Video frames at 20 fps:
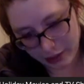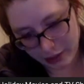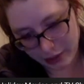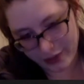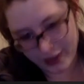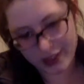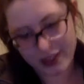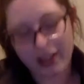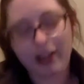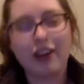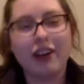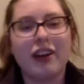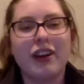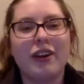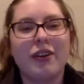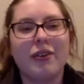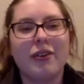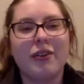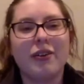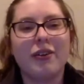movie is on
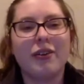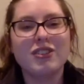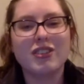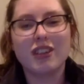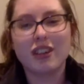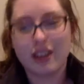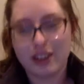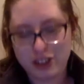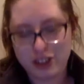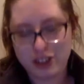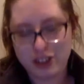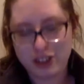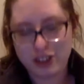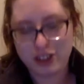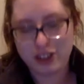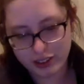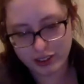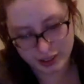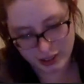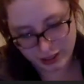here, which is a
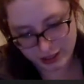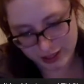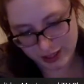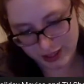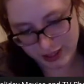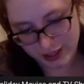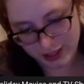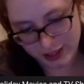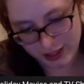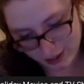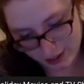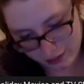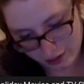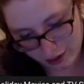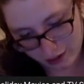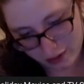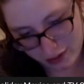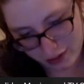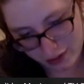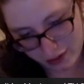childhood classic
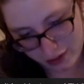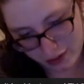favorite of